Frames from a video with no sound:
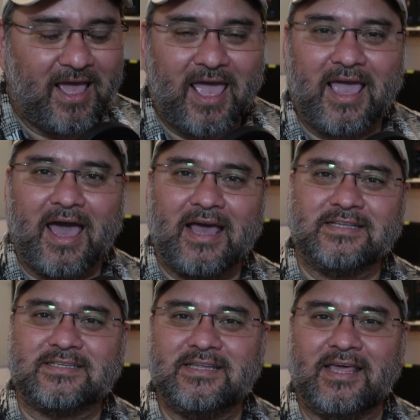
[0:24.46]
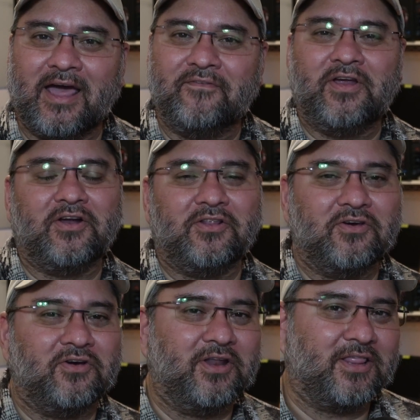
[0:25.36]
Hey guys, I'm here to
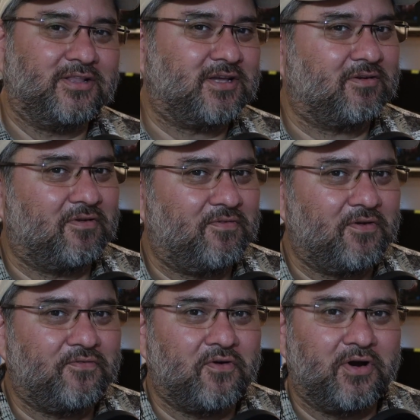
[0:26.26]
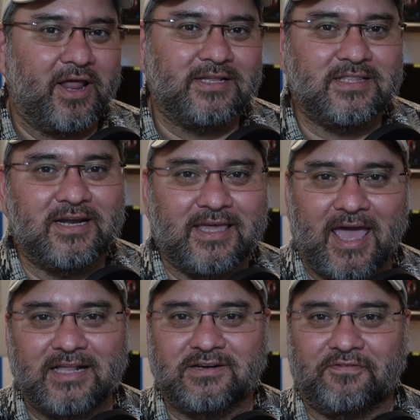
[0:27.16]
do another tech review for a nice little
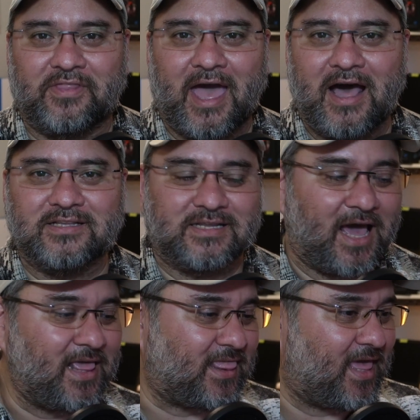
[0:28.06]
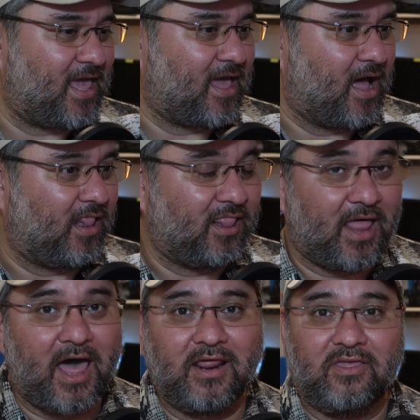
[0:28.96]
gadget for the house that I think a
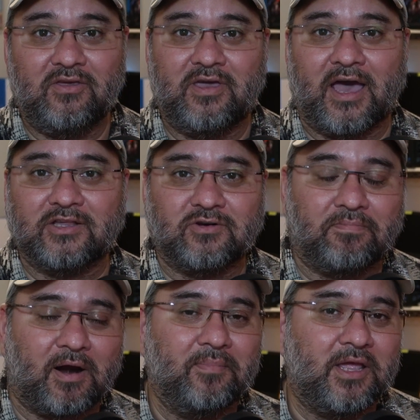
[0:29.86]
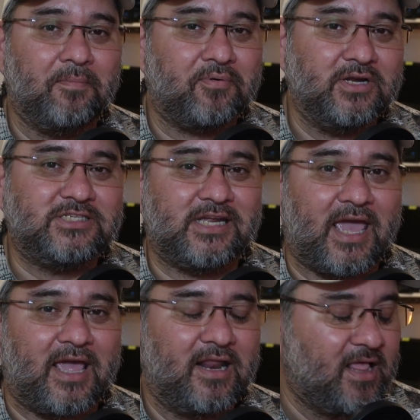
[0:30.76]
lot of you guys will probably
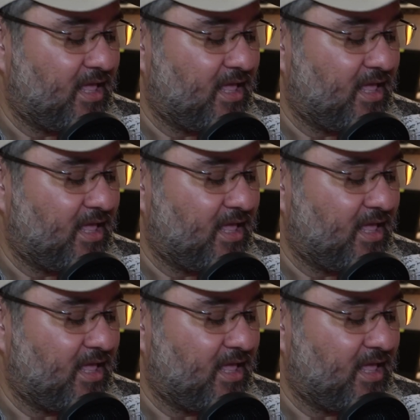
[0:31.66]
appreciate.